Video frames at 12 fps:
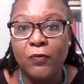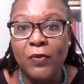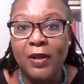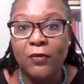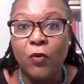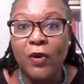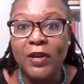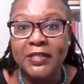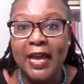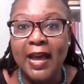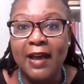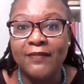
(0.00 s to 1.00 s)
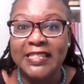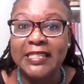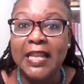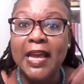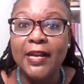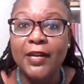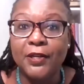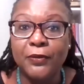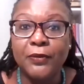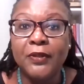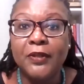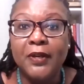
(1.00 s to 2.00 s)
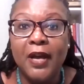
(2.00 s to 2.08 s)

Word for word: we are going to have a slido